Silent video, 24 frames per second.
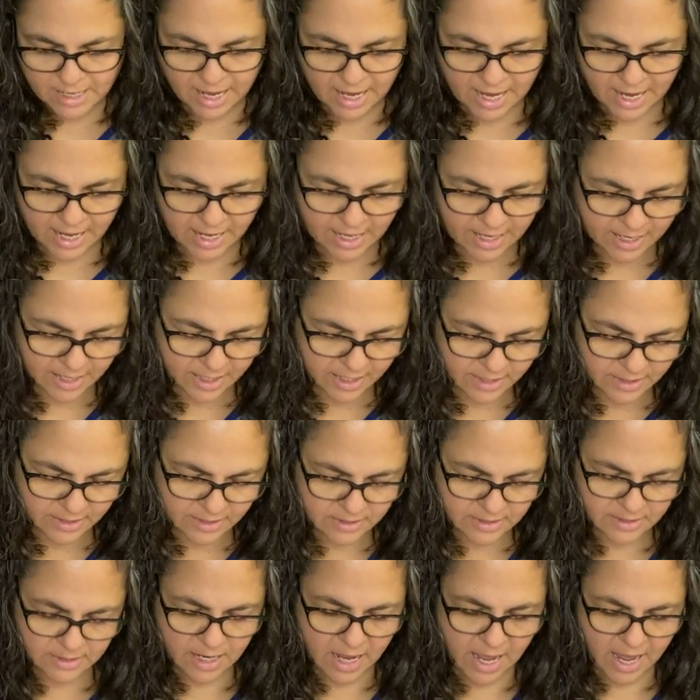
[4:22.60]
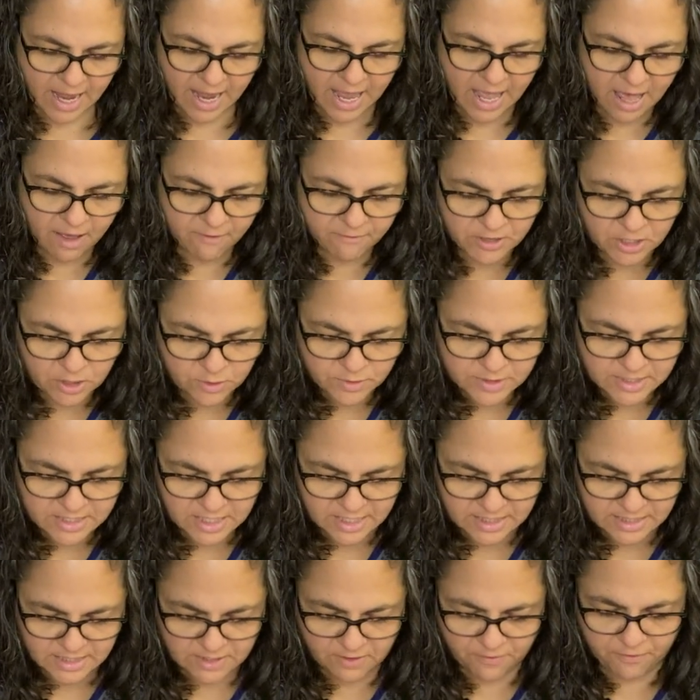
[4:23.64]
and I have used
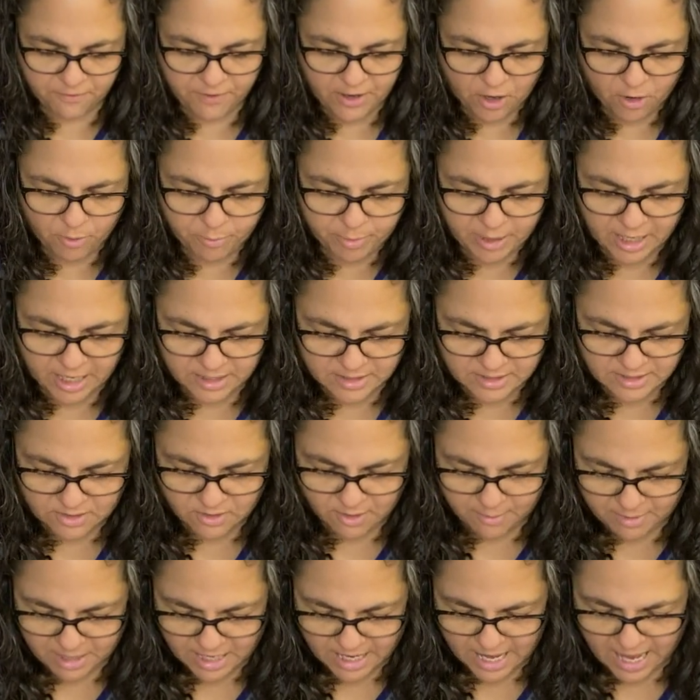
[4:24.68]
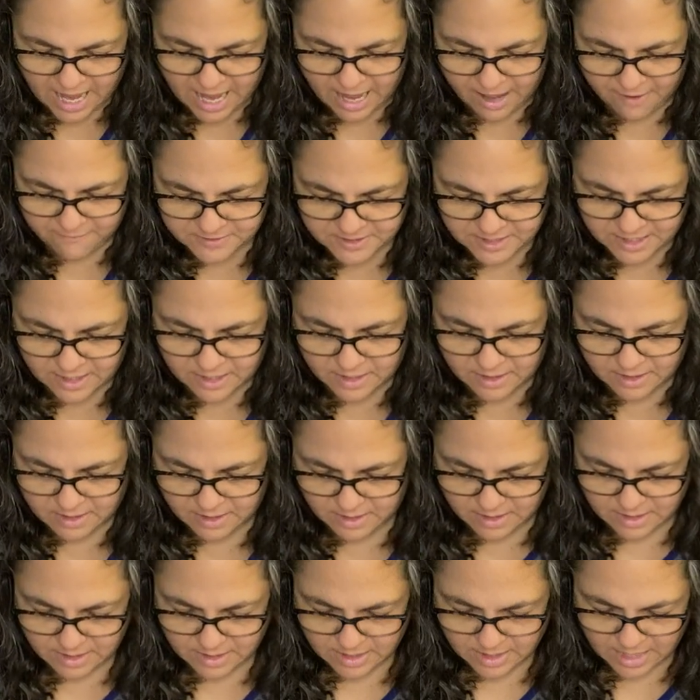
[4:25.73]
this a fair bit, so I'm gonna have to
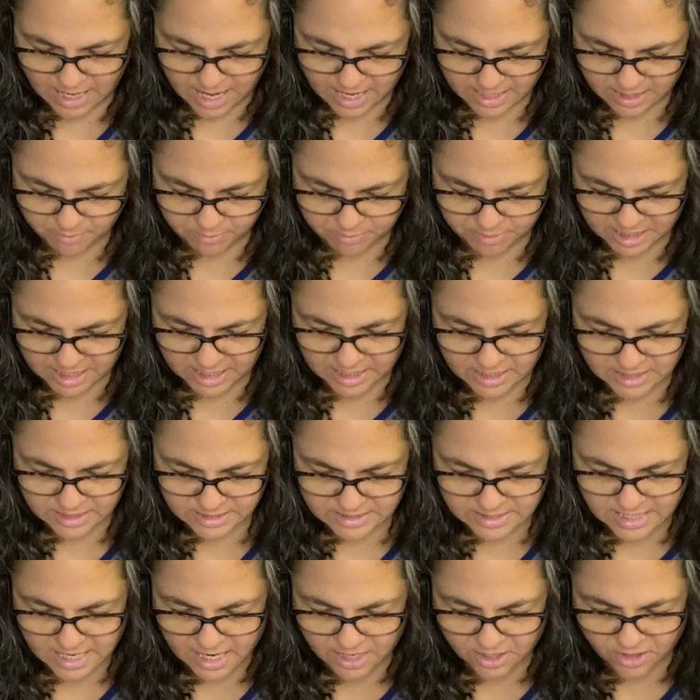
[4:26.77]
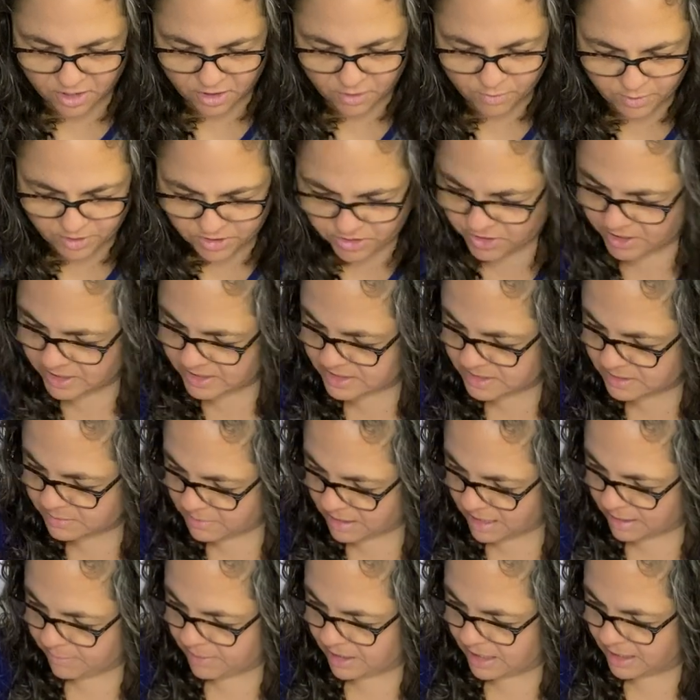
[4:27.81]
kind of be tender with this,
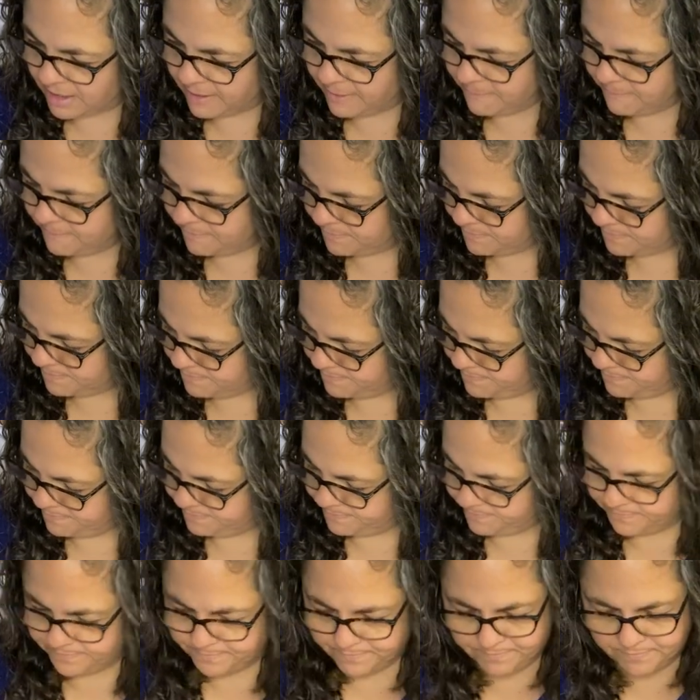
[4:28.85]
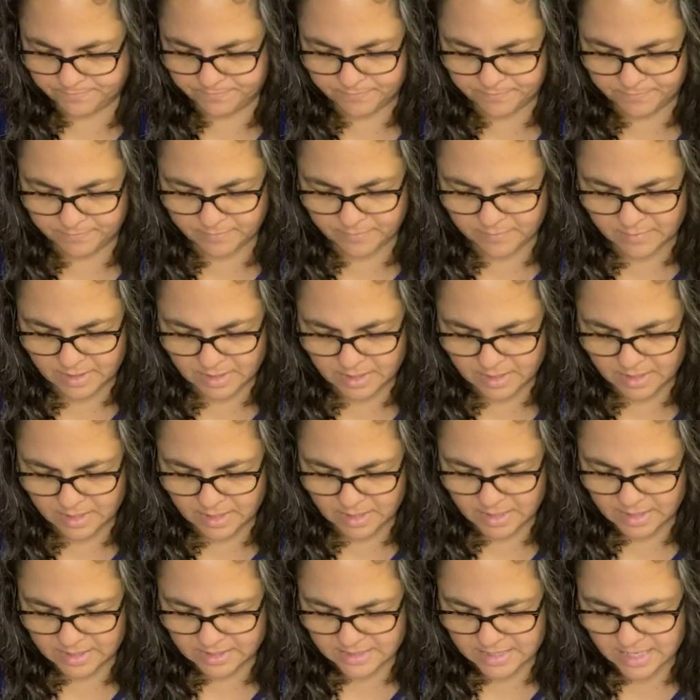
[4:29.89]
maybe.
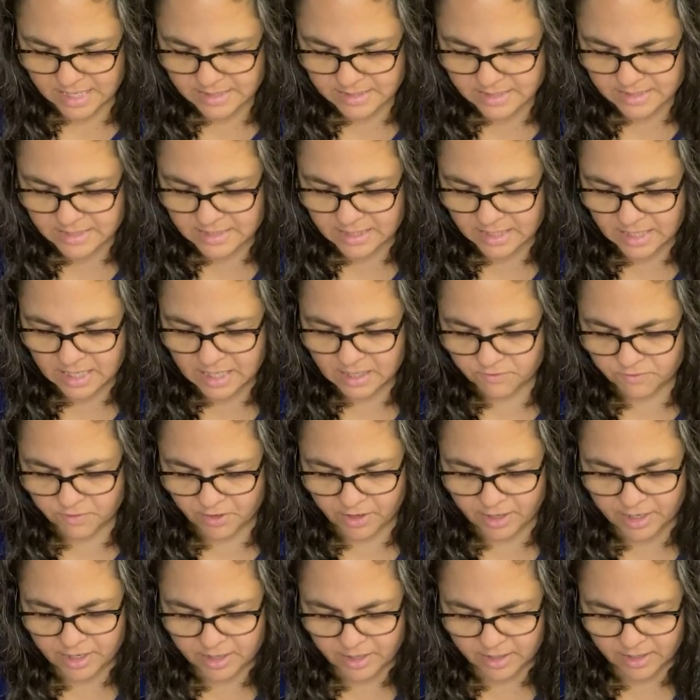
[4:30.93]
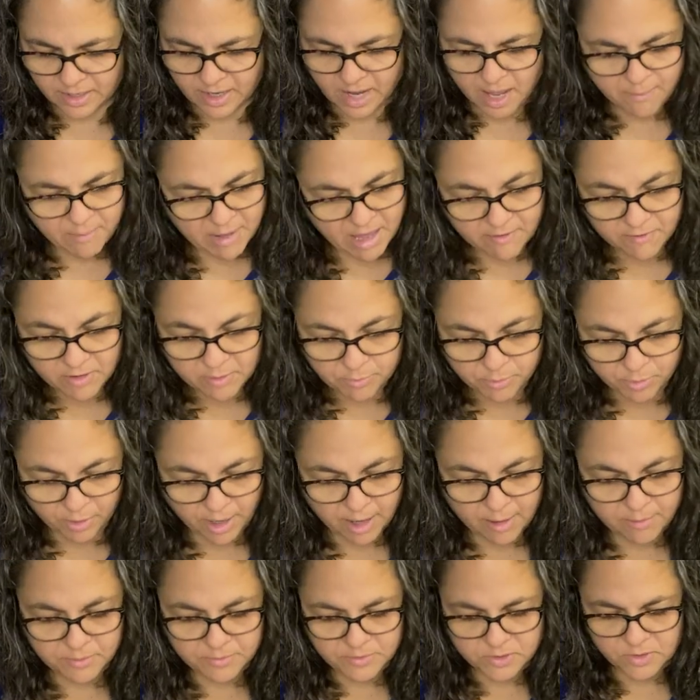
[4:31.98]
It's not sticking very good. I'm having
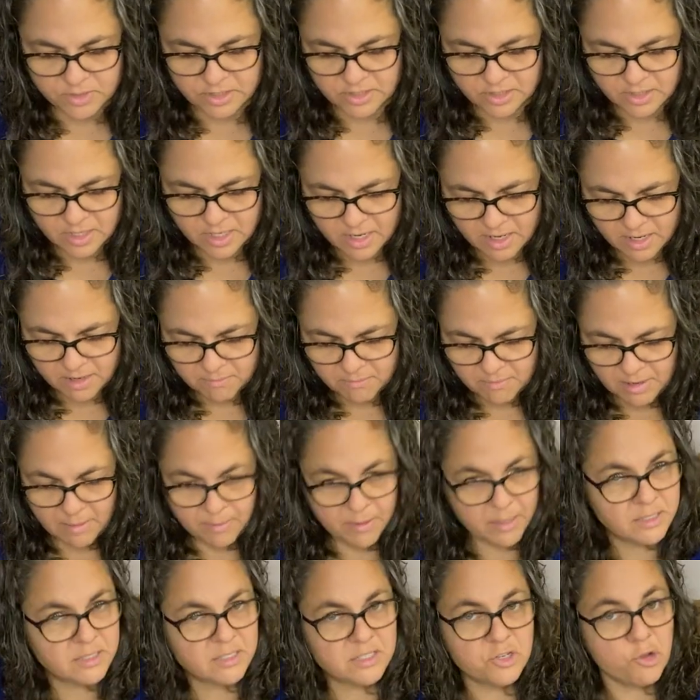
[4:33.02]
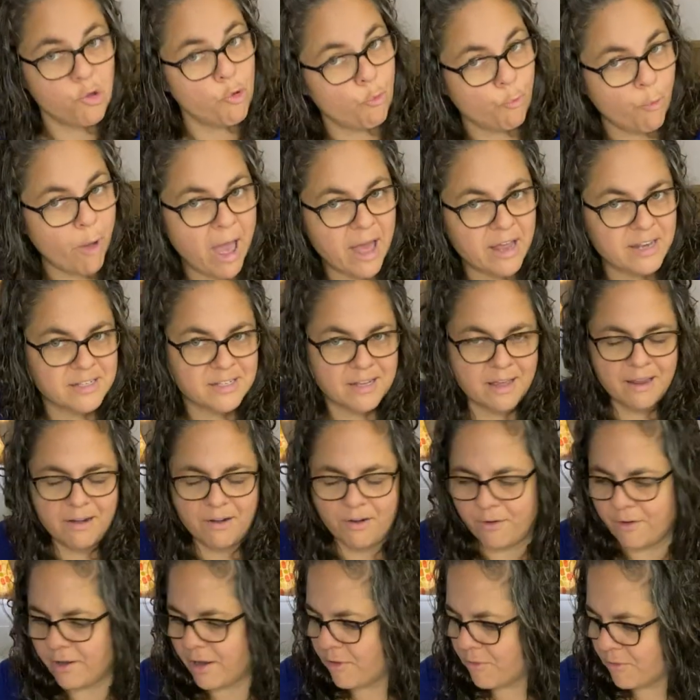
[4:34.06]
problems with, maybe it's too wet. I
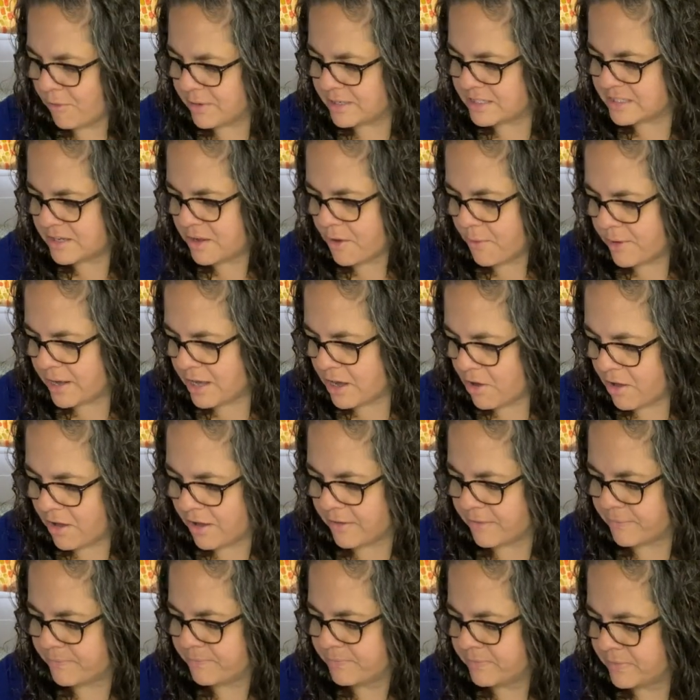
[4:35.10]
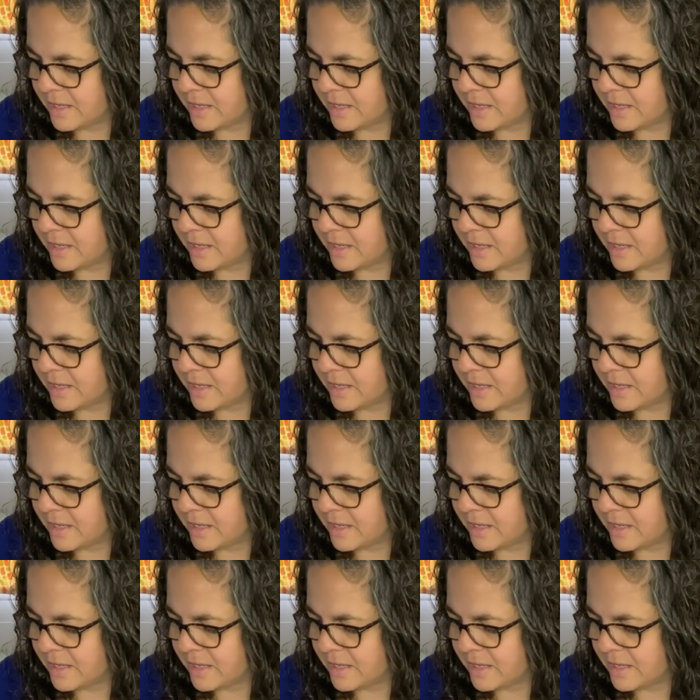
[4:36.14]
don't know what's going on.